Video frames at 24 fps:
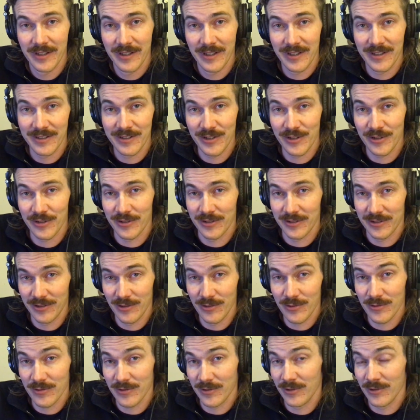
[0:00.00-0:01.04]
until
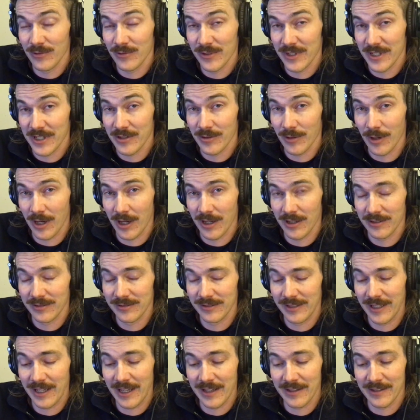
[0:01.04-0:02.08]
Lundi Gras,
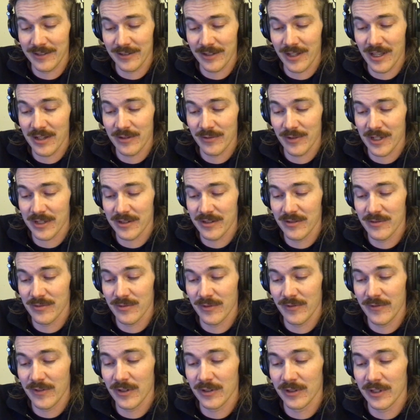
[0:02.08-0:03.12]
and King Rex is
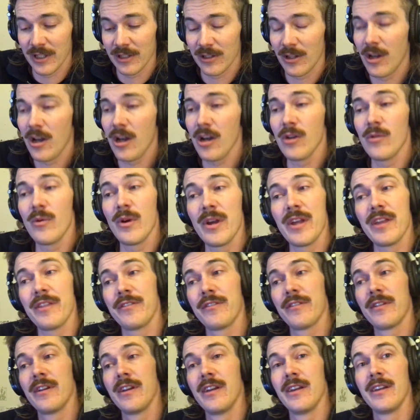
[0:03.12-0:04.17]
revealed along
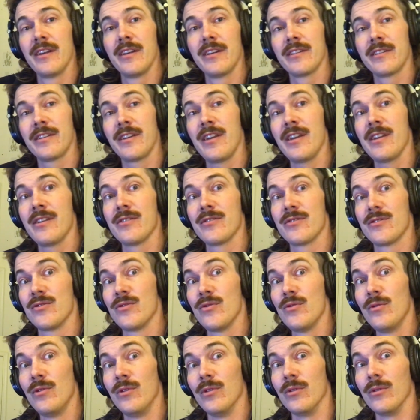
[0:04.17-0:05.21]
with King
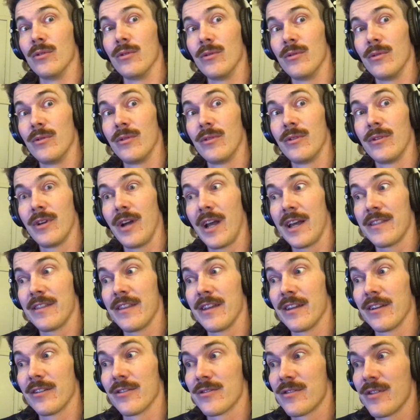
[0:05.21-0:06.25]
Zulu, I think, or